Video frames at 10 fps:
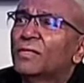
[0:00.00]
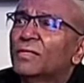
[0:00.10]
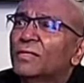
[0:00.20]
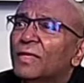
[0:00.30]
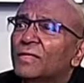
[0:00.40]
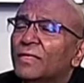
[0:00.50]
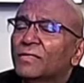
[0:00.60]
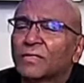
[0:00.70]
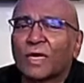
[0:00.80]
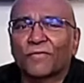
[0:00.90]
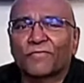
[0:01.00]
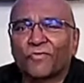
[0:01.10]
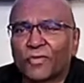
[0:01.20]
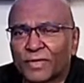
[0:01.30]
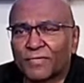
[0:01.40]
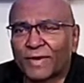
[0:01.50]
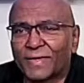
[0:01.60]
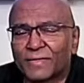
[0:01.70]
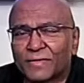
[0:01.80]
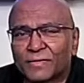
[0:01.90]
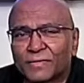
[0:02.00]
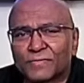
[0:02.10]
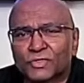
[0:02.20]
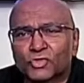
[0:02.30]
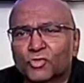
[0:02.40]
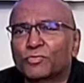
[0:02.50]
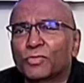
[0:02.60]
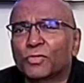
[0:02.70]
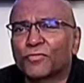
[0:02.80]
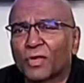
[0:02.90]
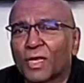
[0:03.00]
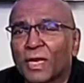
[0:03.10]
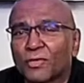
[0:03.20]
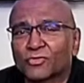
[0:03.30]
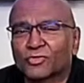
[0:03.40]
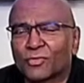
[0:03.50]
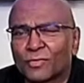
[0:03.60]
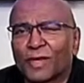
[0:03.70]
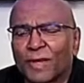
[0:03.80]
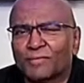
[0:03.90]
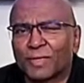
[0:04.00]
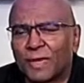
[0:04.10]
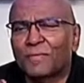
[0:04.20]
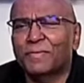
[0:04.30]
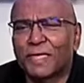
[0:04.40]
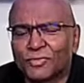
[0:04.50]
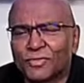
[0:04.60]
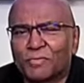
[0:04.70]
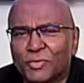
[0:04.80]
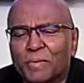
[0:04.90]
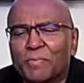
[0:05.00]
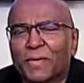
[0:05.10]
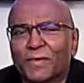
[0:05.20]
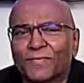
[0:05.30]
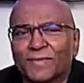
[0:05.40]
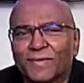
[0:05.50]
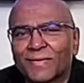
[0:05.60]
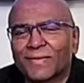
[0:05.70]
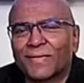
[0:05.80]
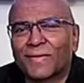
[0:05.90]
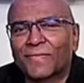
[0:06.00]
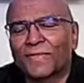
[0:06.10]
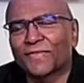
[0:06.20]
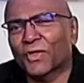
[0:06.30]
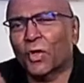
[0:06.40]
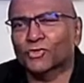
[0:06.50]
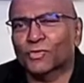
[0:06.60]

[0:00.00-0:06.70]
and then can't afford it, right? If it's too beautiful a house. So let me tell you the beauty part of it, and then the cost will